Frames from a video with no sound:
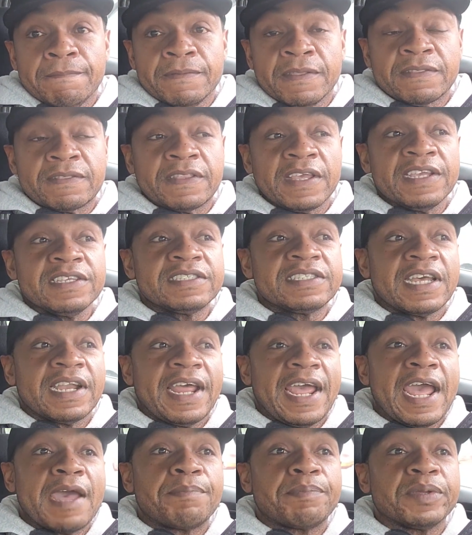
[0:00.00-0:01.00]
The things that
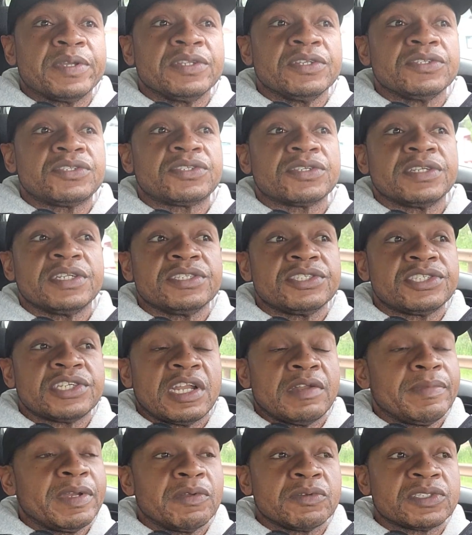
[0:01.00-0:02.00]
happened to this
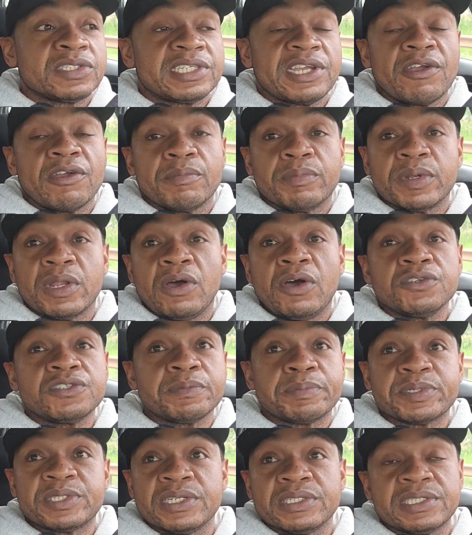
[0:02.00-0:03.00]
gentleman, it was terrible,
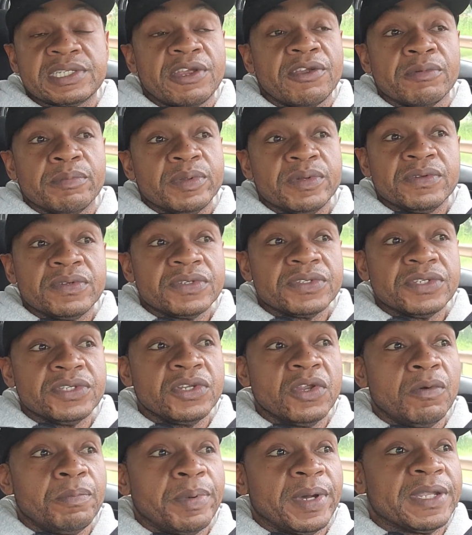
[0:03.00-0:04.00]
100% terrible. You
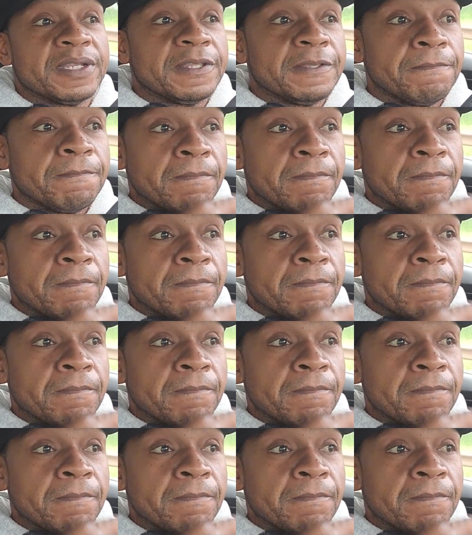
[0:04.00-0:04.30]
know, but